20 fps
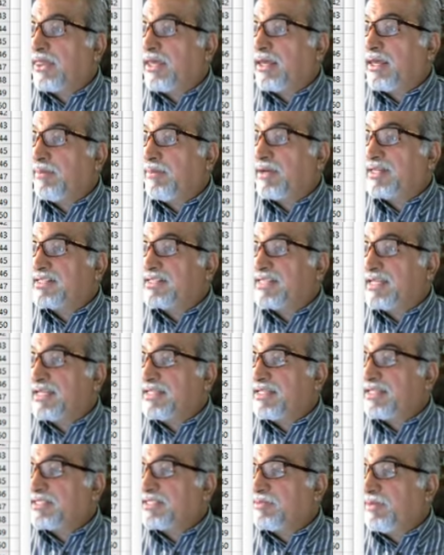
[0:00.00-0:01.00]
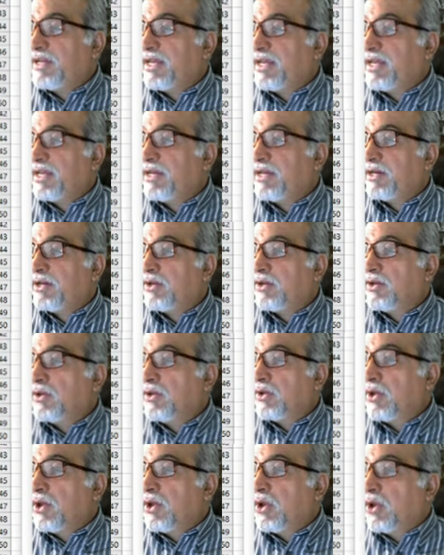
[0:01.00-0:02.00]
percentage mean?
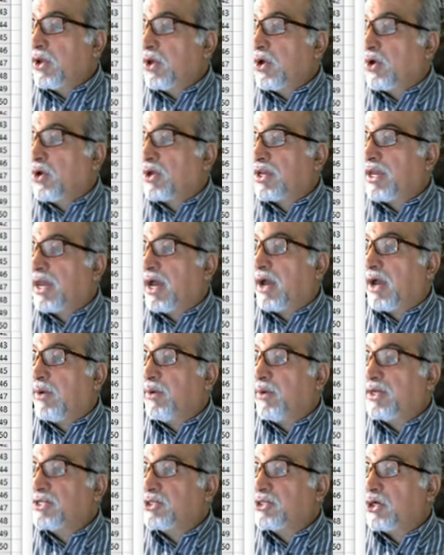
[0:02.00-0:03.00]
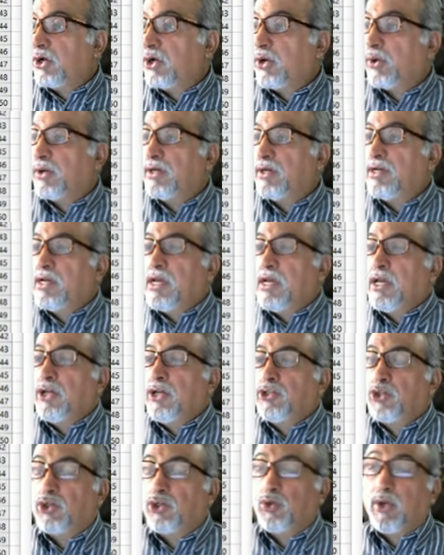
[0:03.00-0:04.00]
Okay, I will show you.
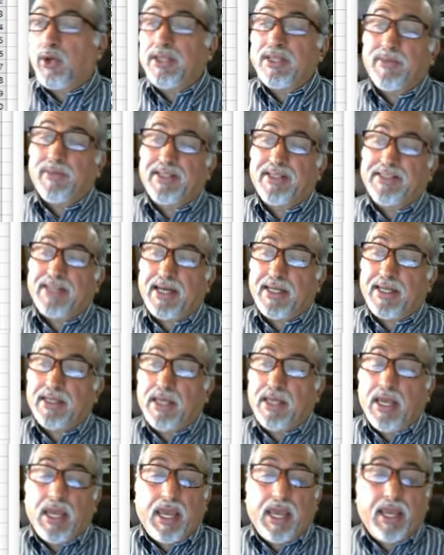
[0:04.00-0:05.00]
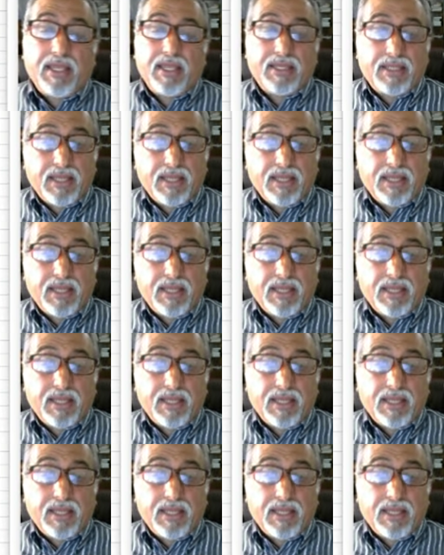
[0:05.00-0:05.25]
So 20%, it